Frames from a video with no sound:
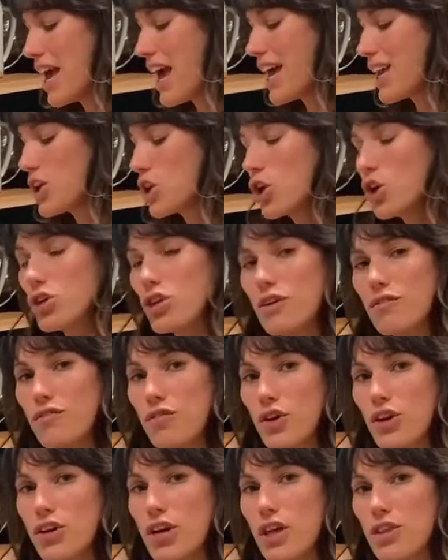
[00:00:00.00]
and cooked it
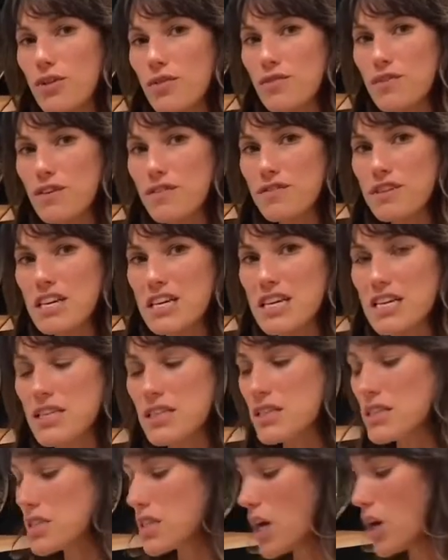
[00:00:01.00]
for another
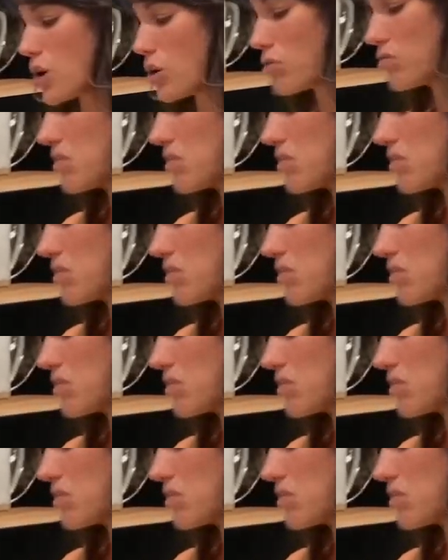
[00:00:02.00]
15. So,